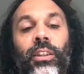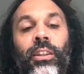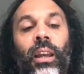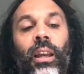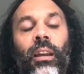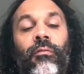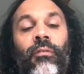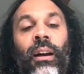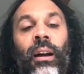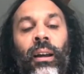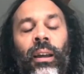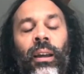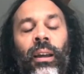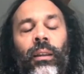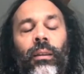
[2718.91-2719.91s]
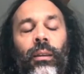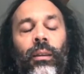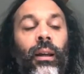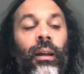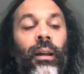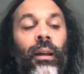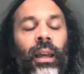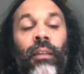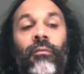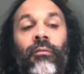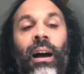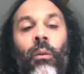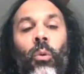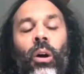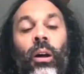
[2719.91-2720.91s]
in that
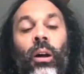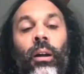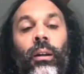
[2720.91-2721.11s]
work.